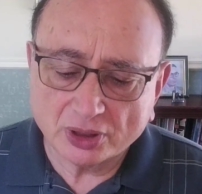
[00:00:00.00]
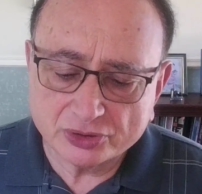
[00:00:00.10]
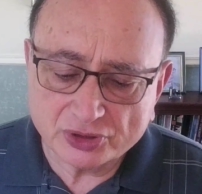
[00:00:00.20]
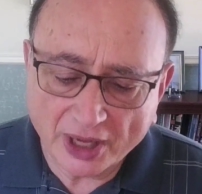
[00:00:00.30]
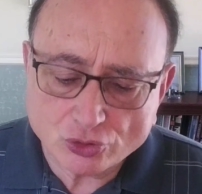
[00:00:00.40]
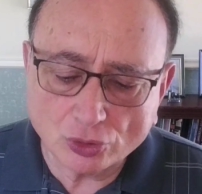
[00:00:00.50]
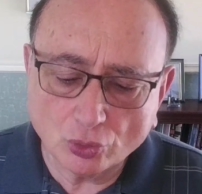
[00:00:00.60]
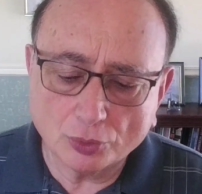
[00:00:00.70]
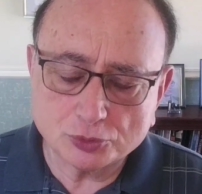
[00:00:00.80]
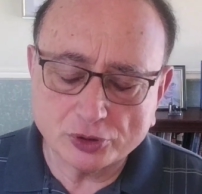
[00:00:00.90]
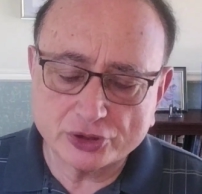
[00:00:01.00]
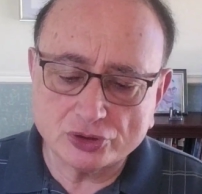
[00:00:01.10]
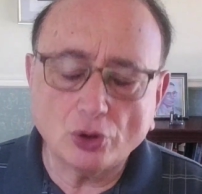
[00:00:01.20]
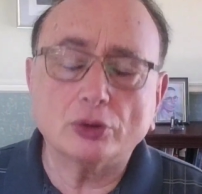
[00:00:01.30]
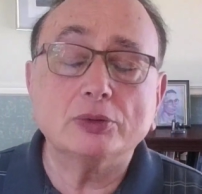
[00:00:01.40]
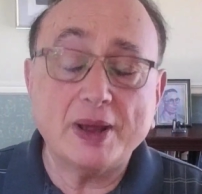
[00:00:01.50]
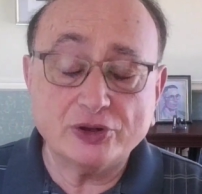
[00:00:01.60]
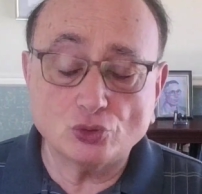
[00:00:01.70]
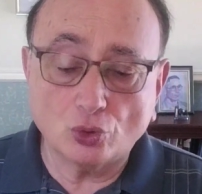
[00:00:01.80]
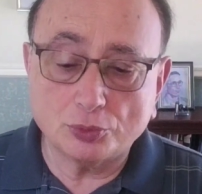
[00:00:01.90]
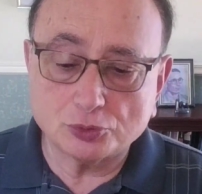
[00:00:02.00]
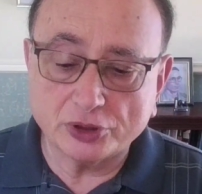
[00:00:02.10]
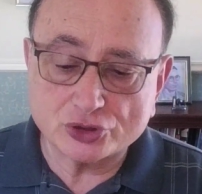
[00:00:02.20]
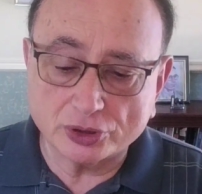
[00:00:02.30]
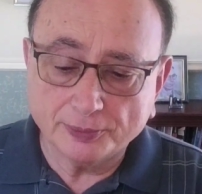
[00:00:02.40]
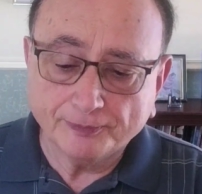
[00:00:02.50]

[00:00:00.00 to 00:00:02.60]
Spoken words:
Selectron Corporation, no, at Maxtor Corporation,